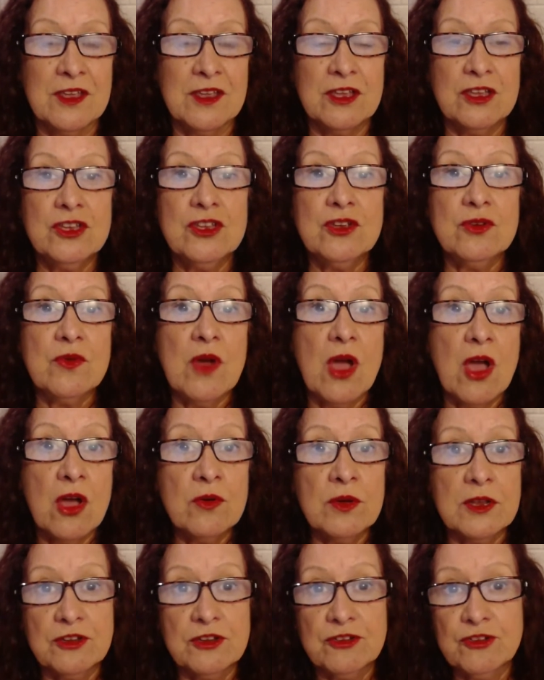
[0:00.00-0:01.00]
You owe
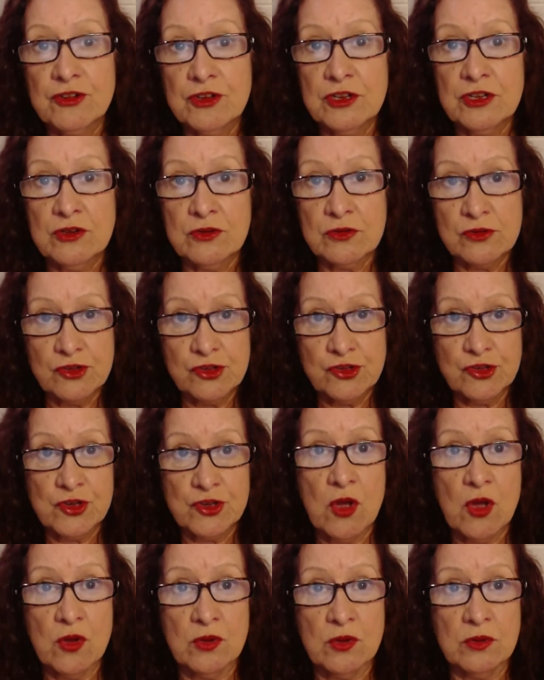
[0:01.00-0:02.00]
it to your
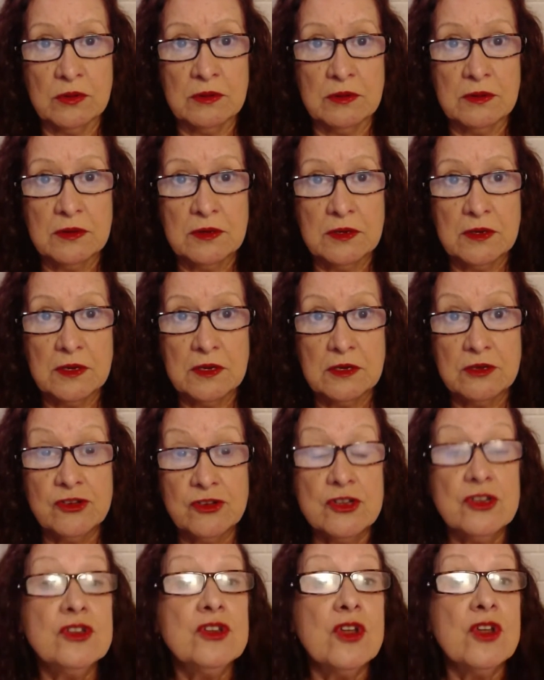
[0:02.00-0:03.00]
soul
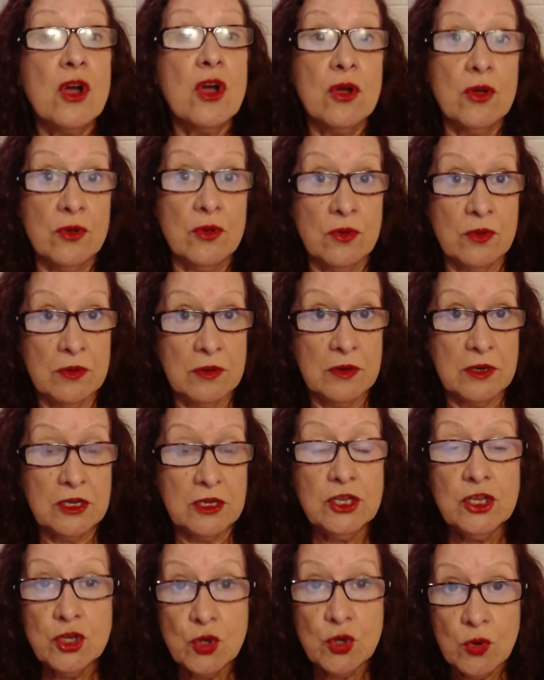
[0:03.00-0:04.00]
to know
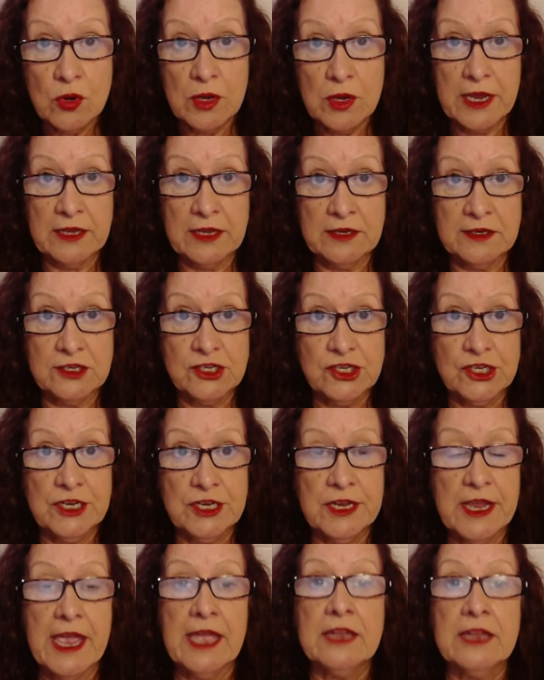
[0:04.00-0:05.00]
your
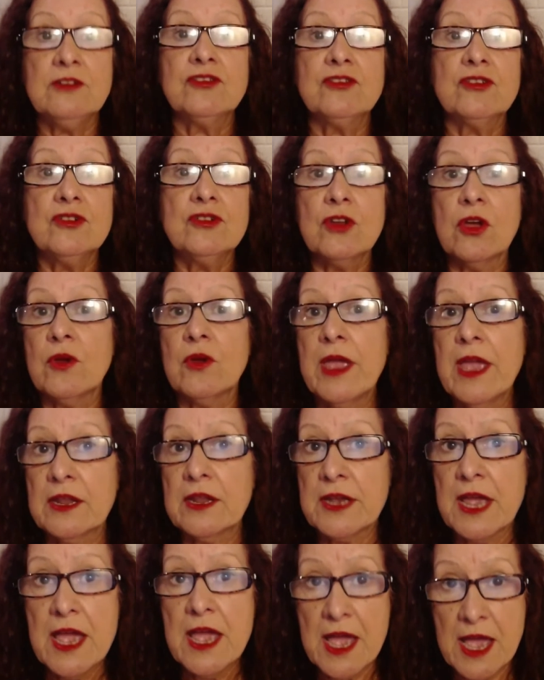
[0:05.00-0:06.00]
energy and to know how
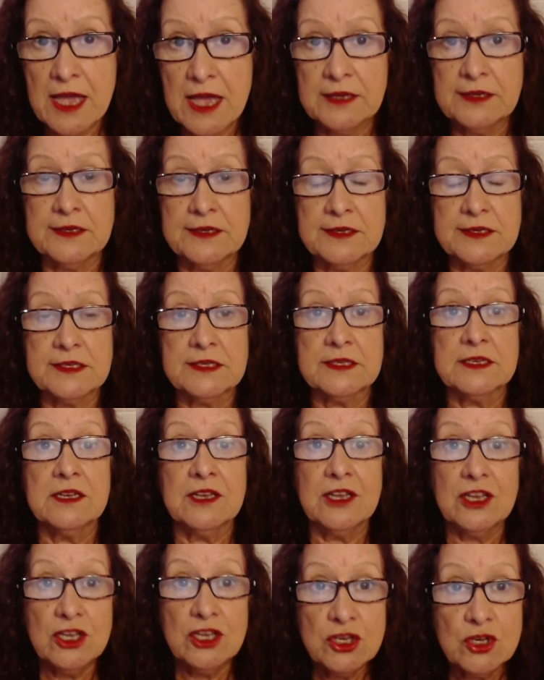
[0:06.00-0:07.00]
to harness
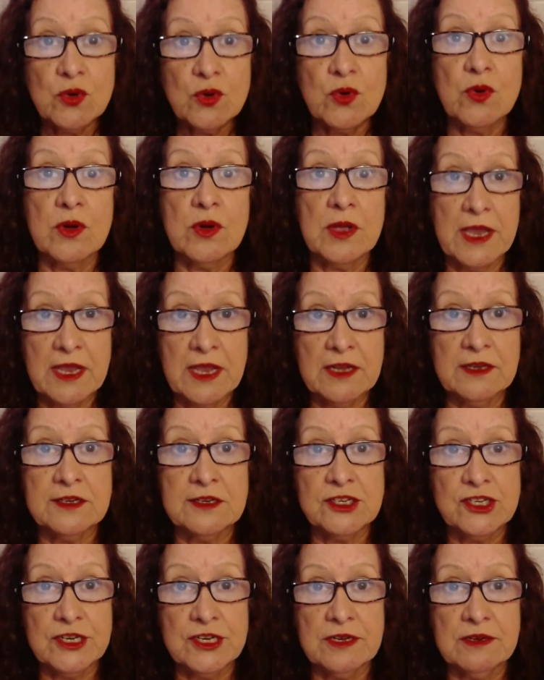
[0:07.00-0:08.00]
your
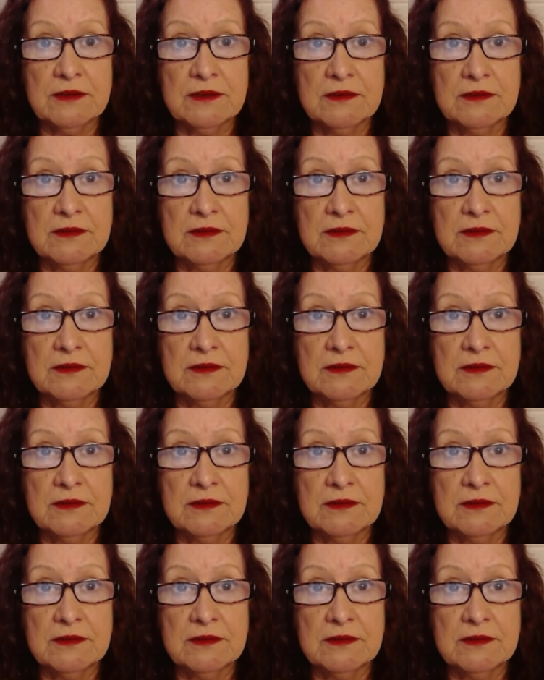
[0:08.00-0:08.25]
energy.